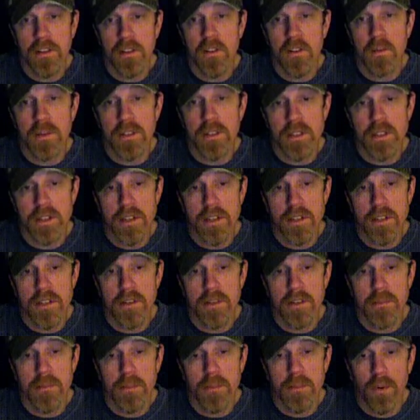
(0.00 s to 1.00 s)
and you've been such
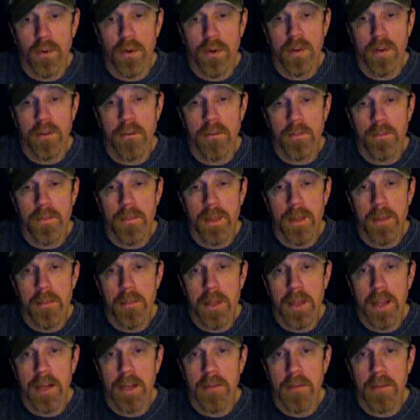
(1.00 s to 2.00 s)
an important
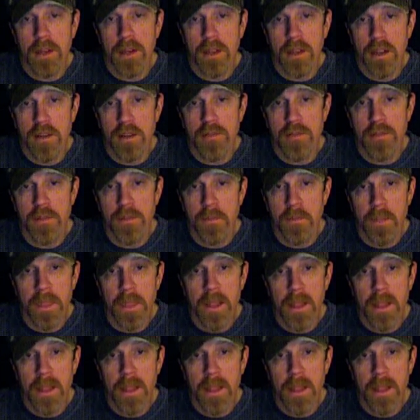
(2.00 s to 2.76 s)
man in my life,